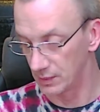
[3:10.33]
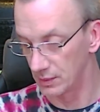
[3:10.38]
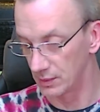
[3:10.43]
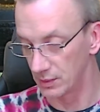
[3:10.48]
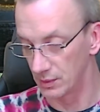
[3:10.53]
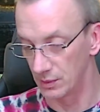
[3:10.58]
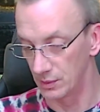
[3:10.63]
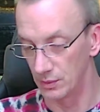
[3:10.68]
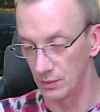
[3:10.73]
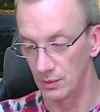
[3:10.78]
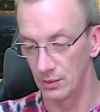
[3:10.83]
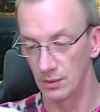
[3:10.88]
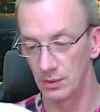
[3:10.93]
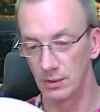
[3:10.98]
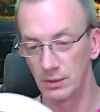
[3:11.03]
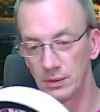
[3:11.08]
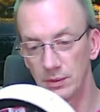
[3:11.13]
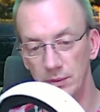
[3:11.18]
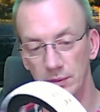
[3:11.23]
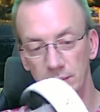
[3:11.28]

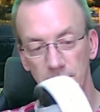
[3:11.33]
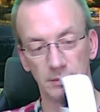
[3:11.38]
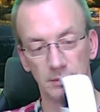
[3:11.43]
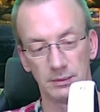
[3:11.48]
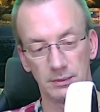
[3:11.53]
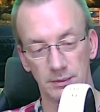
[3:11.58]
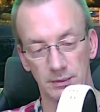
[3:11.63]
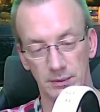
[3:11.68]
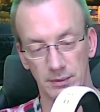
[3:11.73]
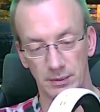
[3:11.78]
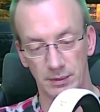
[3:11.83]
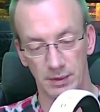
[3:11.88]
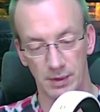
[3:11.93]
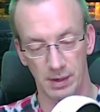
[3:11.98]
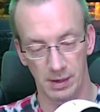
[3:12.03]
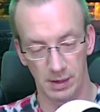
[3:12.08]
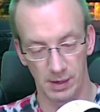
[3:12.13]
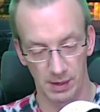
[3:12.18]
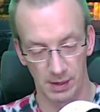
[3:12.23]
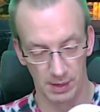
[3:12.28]
Cool.
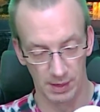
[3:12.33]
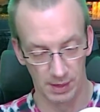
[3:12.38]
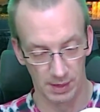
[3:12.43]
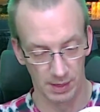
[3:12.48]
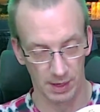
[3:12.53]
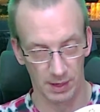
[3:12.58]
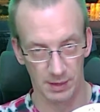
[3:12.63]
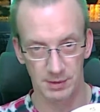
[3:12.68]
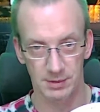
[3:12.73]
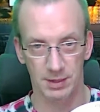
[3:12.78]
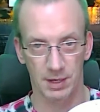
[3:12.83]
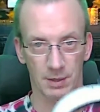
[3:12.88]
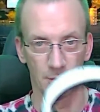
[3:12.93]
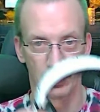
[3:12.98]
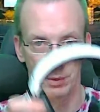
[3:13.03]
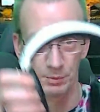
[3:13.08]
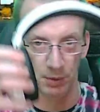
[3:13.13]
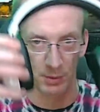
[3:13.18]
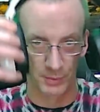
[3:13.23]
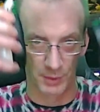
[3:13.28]
Yeah, just kind of want
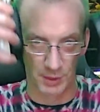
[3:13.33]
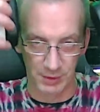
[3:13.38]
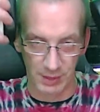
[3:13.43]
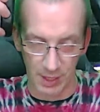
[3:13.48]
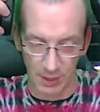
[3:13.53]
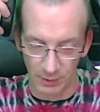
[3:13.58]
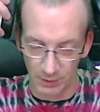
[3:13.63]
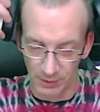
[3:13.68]
to put them on now.